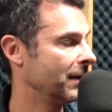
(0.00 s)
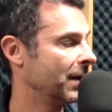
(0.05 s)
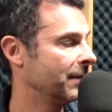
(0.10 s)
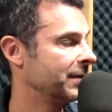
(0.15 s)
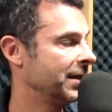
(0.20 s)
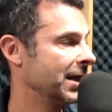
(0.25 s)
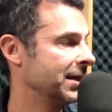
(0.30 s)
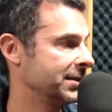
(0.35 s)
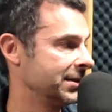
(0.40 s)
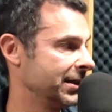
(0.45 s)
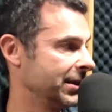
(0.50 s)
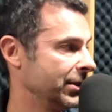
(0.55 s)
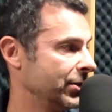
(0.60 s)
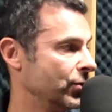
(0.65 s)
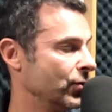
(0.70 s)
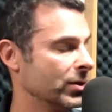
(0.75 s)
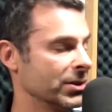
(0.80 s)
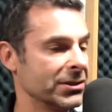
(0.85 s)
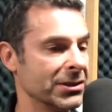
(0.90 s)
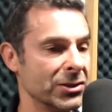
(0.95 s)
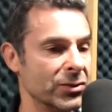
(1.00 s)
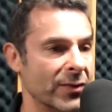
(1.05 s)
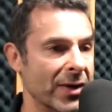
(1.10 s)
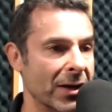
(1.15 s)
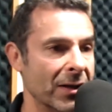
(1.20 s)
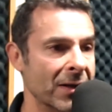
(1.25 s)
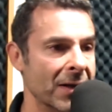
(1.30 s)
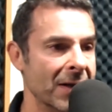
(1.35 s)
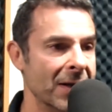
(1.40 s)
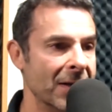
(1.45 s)
I'm guessing in yours as
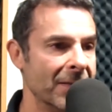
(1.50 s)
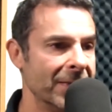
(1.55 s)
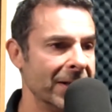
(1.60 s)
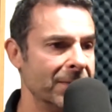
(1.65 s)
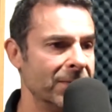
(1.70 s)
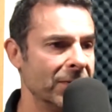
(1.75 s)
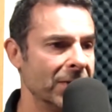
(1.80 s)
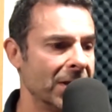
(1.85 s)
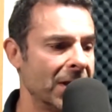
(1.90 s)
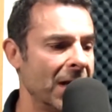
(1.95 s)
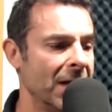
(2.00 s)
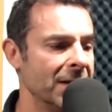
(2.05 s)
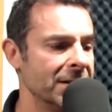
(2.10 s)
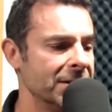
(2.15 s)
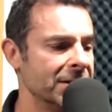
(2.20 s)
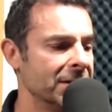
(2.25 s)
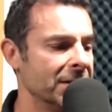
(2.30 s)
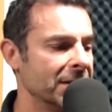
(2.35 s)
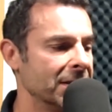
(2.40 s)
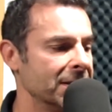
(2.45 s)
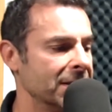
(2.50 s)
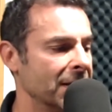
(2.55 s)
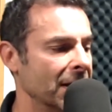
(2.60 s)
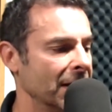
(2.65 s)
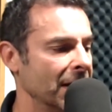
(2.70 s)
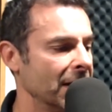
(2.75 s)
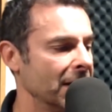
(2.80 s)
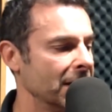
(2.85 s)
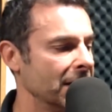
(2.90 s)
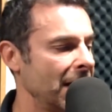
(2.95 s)
well. People are constantly
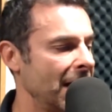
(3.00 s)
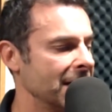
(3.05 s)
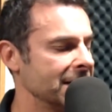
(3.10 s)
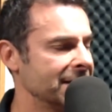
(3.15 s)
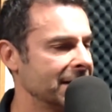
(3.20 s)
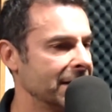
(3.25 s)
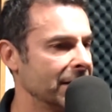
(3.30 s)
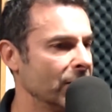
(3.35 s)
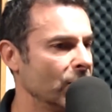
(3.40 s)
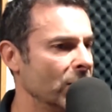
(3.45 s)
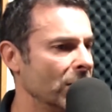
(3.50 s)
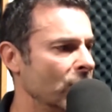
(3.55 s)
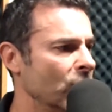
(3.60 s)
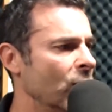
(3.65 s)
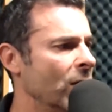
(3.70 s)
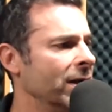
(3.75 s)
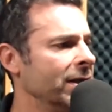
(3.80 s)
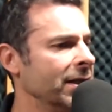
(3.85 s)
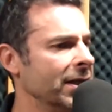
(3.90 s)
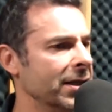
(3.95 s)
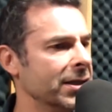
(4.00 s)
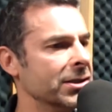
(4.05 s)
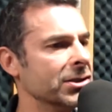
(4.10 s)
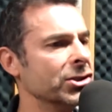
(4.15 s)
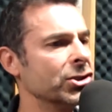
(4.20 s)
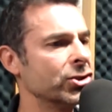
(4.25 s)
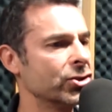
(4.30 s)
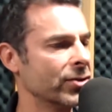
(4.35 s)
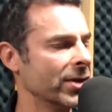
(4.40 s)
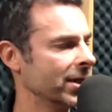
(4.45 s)
asking, well, what
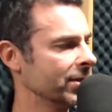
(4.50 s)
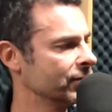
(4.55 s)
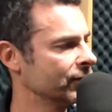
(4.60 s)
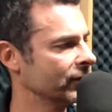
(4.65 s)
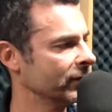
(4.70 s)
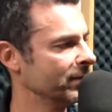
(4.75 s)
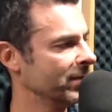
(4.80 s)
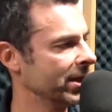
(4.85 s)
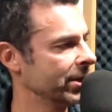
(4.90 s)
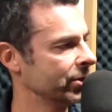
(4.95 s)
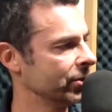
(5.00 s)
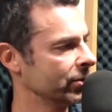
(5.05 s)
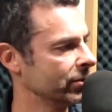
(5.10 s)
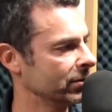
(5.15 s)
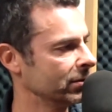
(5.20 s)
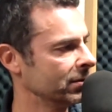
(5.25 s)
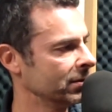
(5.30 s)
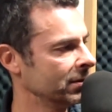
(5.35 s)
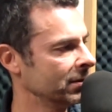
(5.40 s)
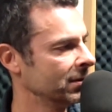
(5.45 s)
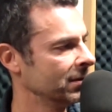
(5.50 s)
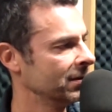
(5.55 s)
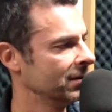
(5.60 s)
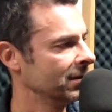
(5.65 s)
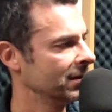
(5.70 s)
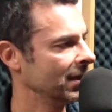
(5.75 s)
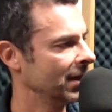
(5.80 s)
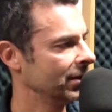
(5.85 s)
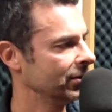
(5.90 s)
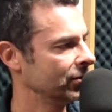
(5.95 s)
is transformational
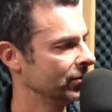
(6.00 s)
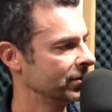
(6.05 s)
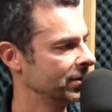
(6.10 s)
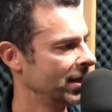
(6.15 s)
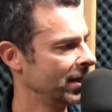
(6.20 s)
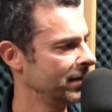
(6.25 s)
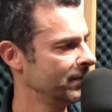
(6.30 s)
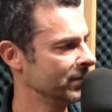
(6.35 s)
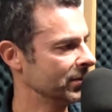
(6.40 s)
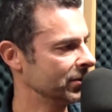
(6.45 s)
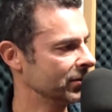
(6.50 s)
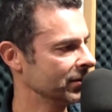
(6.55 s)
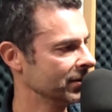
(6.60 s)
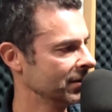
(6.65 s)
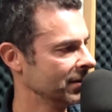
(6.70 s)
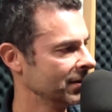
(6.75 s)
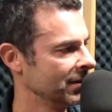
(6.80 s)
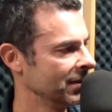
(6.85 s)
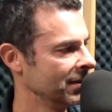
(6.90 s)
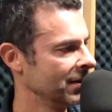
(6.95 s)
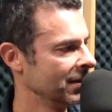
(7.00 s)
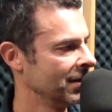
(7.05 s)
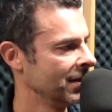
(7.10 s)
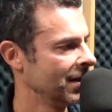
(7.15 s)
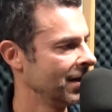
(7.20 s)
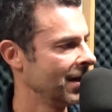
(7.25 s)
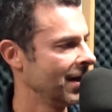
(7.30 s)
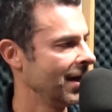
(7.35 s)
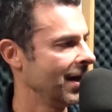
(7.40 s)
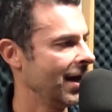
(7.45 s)
entertainment?
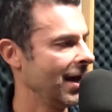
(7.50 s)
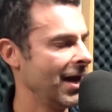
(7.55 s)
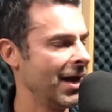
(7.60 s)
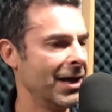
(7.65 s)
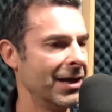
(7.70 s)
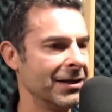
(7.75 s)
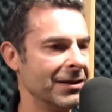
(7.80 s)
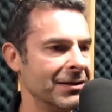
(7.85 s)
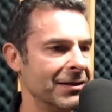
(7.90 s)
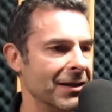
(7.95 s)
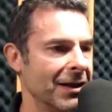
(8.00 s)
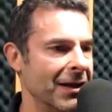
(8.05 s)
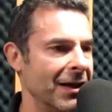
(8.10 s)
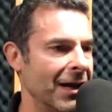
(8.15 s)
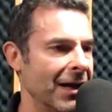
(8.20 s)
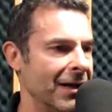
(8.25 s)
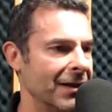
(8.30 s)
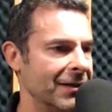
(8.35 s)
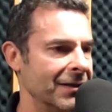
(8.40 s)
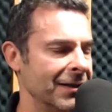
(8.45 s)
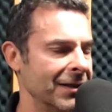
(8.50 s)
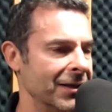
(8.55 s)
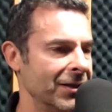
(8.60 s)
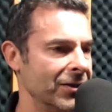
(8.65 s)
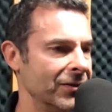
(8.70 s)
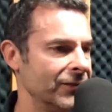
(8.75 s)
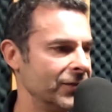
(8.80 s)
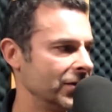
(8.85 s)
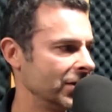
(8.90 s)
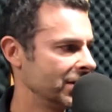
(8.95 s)
Mm-hmm. And I think
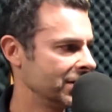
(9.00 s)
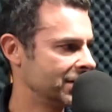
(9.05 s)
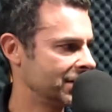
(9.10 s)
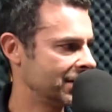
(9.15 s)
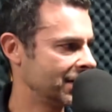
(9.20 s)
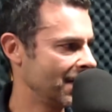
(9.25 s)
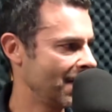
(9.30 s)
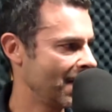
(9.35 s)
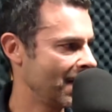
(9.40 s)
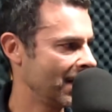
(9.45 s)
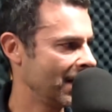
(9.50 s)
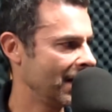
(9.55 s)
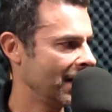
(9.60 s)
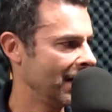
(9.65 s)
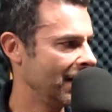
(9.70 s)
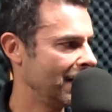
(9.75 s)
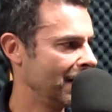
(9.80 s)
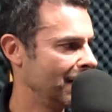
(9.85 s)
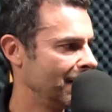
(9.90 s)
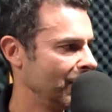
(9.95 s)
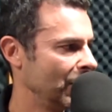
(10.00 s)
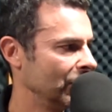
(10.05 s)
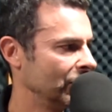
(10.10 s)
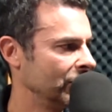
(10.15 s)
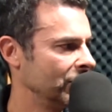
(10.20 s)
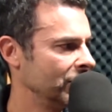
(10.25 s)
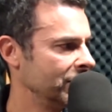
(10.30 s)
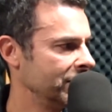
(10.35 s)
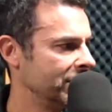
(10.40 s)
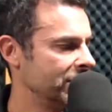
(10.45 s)
you've just
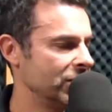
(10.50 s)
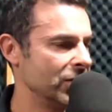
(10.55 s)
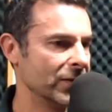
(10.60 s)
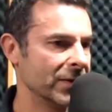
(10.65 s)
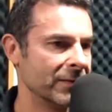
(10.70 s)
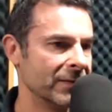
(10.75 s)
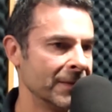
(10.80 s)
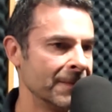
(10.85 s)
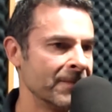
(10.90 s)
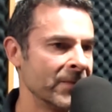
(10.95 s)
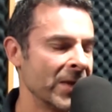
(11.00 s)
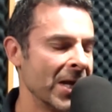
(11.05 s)
alluded to it.